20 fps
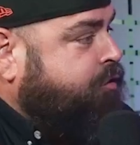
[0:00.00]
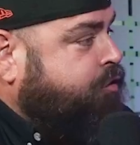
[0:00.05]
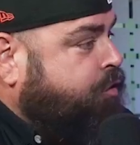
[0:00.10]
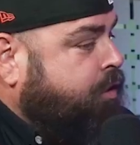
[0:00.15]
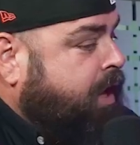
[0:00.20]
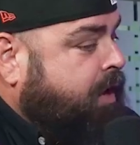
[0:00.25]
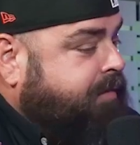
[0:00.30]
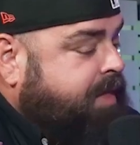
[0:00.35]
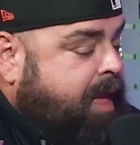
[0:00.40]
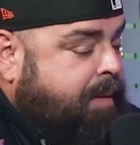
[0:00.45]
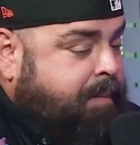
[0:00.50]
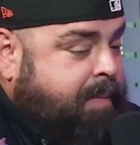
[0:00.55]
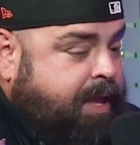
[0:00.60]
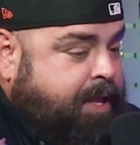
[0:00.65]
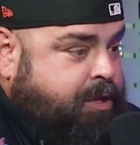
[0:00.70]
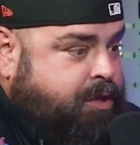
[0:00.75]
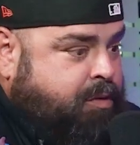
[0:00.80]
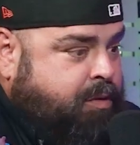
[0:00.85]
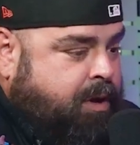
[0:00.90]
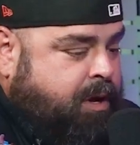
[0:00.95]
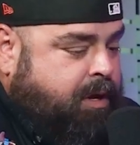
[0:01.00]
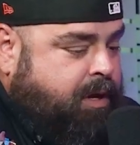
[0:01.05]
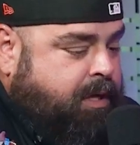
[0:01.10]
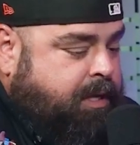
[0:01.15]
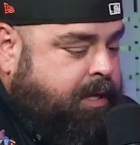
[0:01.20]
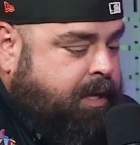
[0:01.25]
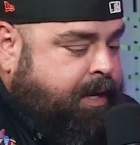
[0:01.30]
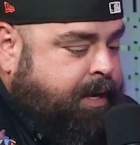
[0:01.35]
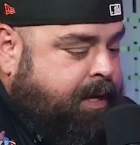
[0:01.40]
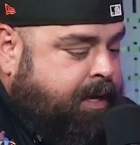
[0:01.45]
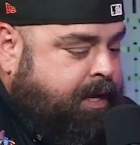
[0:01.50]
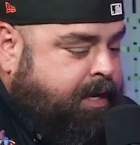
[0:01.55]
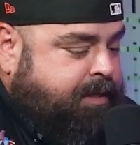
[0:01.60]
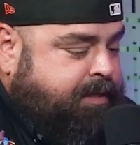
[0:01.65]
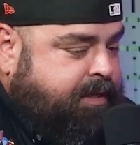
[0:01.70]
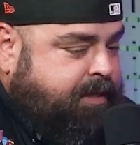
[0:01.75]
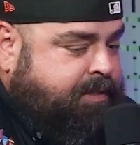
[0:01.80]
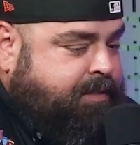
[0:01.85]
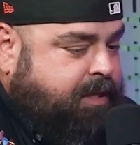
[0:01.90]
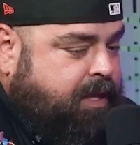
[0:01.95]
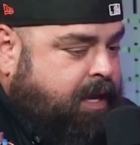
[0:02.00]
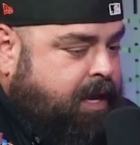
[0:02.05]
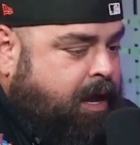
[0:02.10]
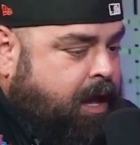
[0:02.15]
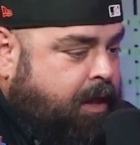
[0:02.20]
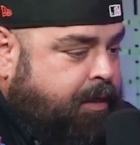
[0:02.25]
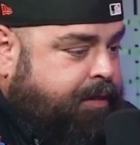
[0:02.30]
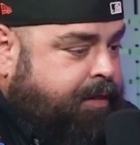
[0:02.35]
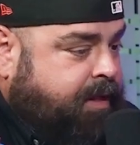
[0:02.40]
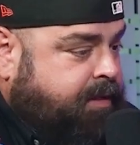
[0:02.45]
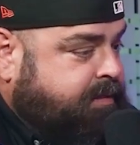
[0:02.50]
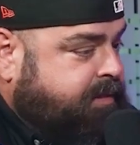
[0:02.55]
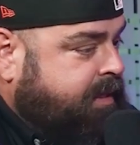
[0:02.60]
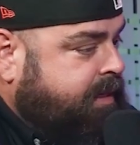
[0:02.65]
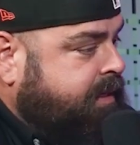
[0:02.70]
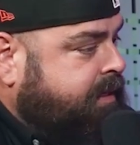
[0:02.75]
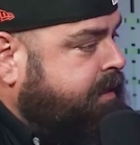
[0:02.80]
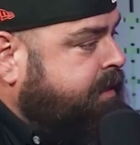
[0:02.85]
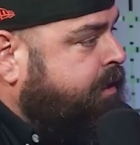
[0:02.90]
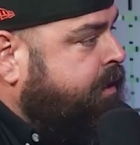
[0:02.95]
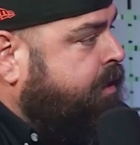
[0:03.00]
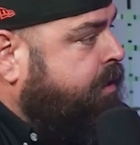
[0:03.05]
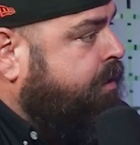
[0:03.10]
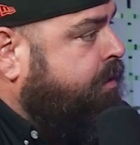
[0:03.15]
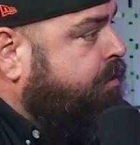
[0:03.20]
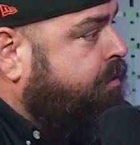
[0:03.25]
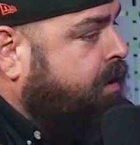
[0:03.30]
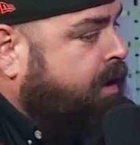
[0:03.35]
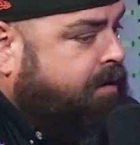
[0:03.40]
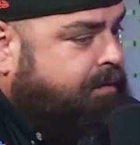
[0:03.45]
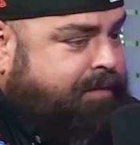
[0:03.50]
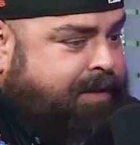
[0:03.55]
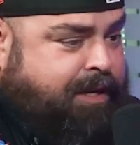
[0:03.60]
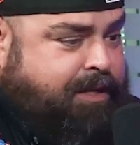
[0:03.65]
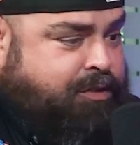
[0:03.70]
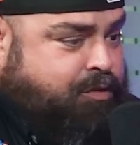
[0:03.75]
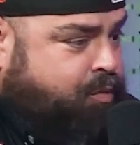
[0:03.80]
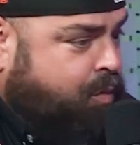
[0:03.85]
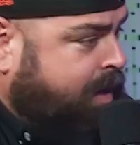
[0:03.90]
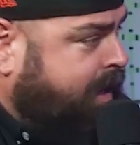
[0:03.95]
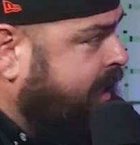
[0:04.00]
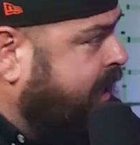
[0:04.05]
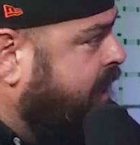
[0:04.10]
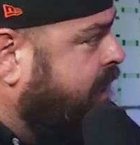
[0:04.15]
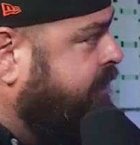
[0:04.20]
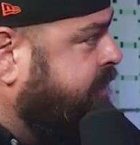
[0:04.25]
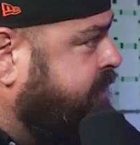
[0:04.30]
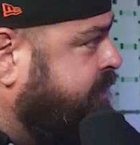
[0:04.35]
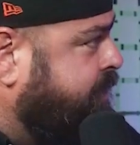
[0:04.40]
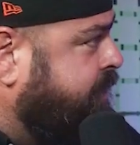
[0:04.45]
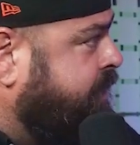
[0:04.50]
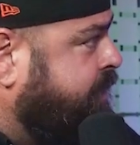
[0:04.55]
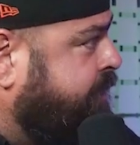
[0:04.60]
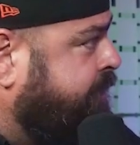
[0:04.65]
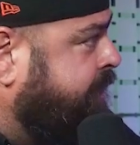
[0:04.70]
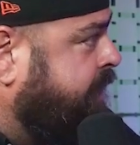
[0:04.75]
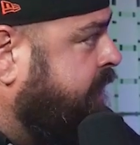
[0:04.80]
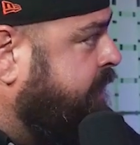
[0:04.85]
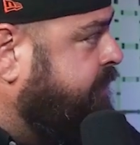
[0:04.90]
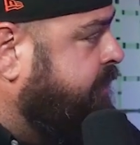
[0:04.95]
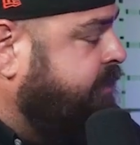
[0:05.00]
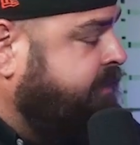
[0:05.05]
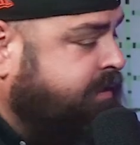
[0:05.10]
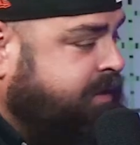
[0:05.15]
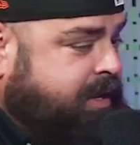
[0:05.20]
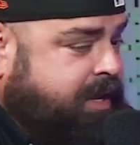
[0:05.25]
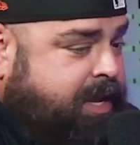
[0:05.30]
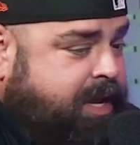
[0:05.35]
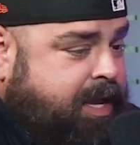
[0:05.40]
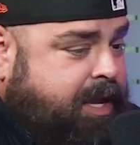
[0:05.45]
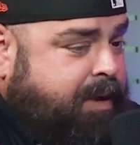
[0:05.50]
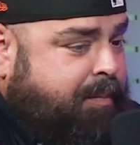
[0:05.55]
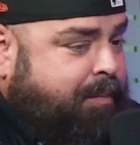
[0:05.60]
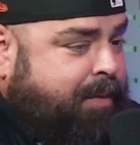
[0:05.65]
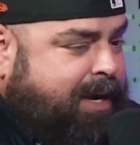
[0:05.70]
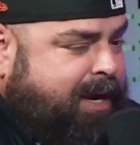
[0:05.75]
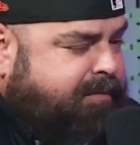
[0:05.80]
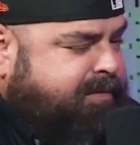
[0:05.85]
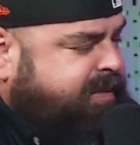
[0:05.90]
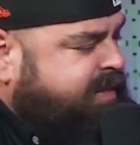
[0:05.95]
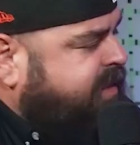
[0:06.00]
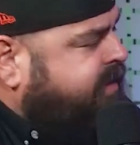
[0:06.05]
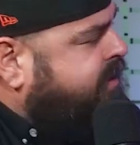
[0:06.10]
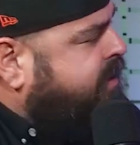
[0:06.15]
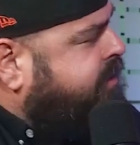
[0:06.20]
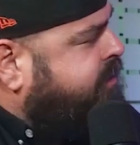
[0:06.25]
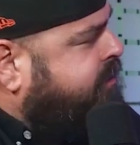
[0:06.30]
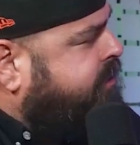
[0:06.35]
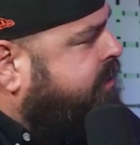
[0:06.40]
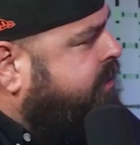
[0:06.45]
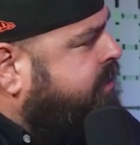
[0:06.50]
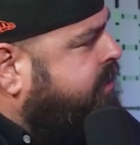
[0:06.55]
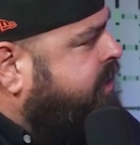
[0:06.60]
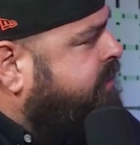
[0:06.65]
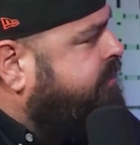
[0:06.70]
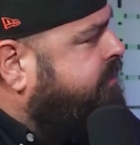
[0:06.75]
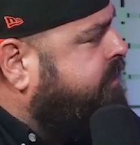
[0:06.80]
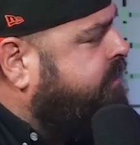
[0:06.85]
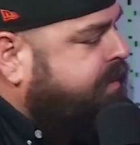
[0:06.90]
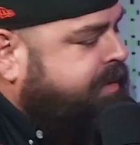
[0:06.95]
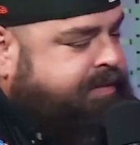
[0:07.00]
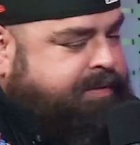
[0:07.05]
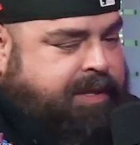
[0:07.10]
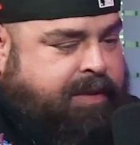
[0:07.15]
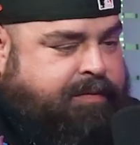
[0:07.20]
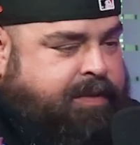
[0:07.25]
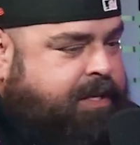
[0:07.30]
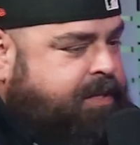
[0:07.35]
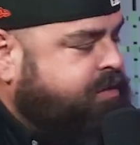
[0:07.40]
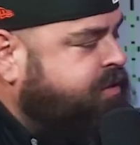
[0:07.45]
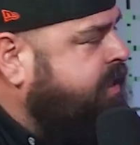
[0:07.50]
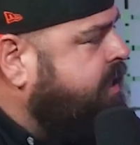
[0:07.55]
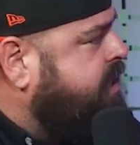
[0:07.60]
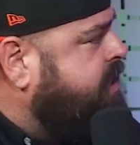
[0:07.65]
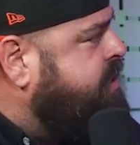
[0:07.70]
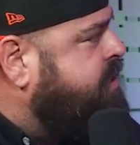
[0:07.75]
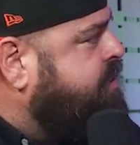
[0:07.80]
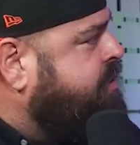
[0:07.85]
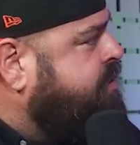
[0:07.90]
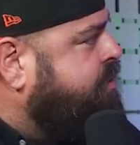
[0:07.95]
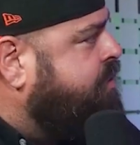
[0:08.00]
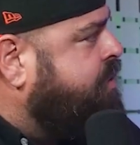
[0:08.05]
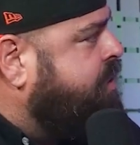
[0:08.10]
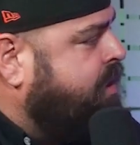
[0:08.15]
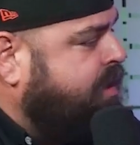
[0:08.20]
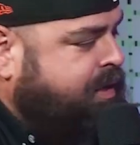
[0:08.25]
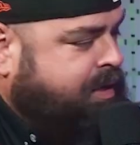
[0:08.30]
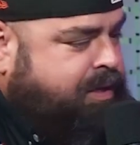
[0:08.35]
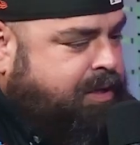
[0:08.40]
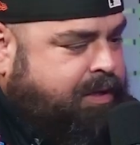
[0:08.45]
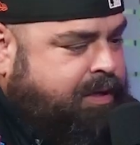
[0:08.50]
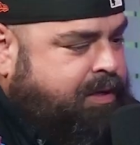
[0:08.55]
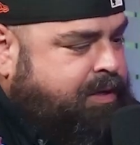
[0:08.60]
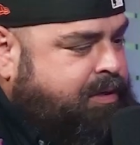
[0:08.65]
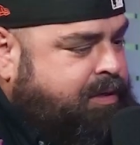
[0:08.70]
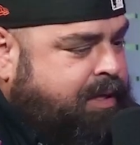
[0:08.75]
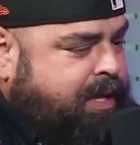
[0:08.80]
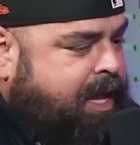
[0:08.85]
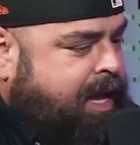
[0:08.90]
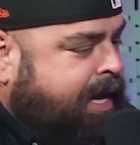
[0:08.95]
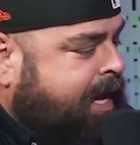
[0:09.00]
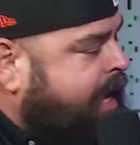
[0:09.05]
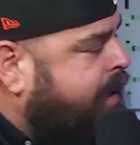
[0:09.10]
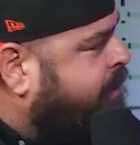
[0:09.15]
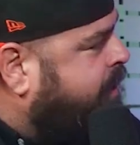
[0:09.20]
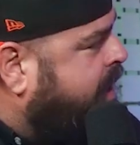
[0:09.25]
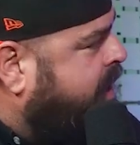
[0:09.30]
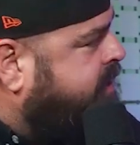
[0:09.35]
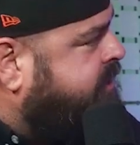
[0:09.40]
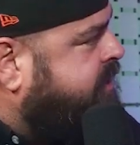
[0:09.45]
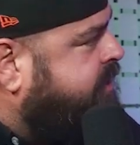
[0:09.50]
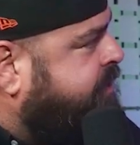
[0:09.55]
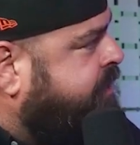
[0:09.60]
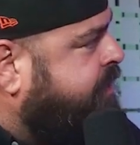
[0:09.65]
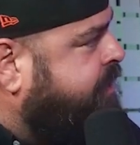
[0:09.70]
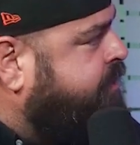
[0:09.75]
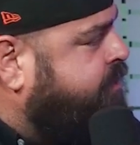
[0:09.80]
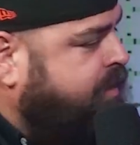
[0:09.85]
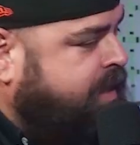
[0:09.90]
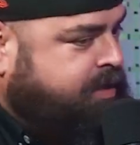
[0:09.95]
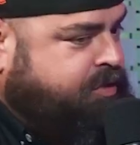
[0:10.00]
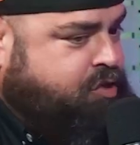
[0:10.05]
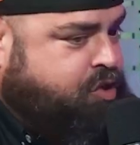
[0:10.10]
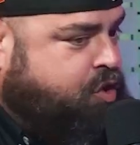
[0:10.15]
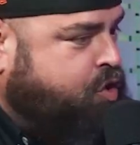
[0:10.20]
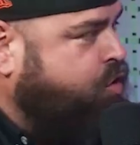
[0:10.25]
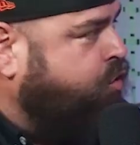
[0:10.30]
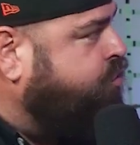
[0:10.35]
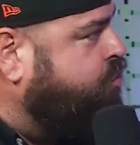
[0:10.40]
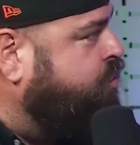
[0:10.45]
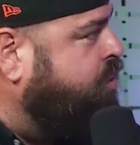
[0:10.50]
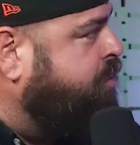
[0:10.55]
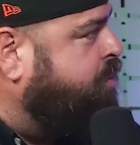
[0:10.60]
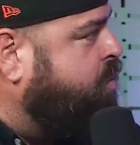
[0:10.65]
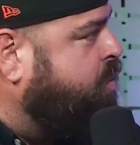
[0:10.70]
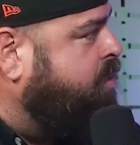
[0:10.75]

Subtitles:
do love that menu, and because it's authentic, all Venezuelan, obviously with the flavors, but everything there is good, even from the ceviches to the arepas, everything. So that's your go-to number